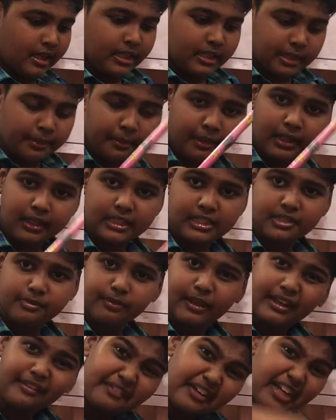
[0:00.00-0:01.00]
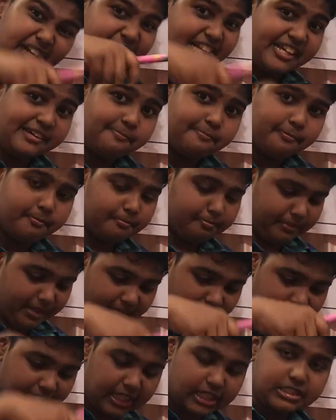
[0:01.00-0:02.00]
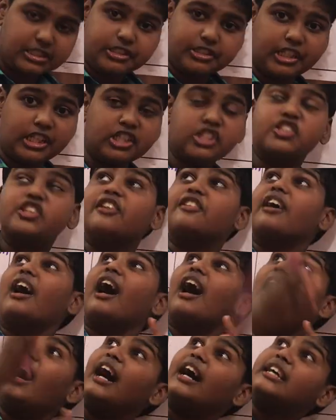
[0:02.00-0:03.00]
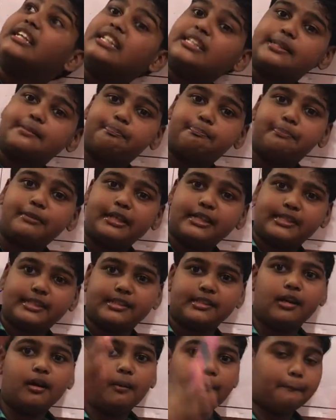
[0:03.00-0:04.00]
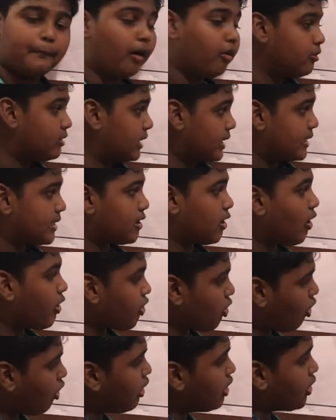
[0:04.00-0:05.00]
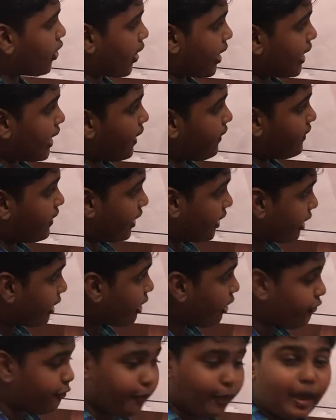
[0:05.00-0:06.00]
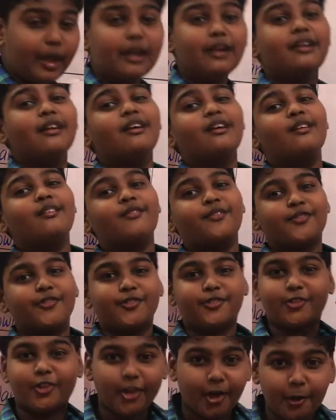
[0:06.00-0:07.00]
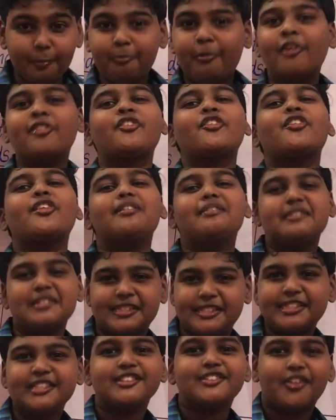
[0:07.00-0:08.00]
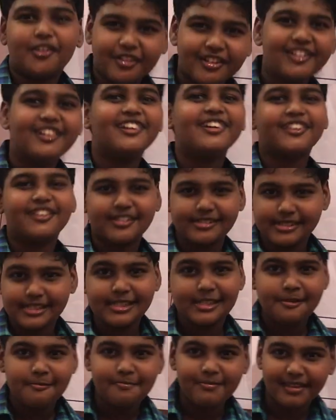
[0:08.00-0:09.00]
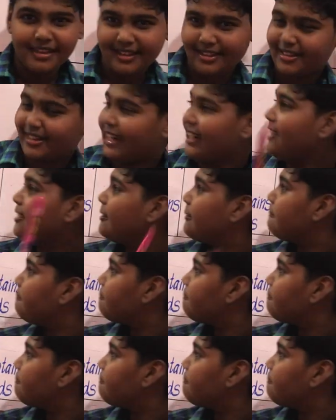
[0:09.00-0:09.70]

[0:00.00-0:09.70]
It's very, very deep. Ms.Ryona trench and the highest peaks, mountains are all located in the ring of fire. They are part of the Western Cordilleras, right?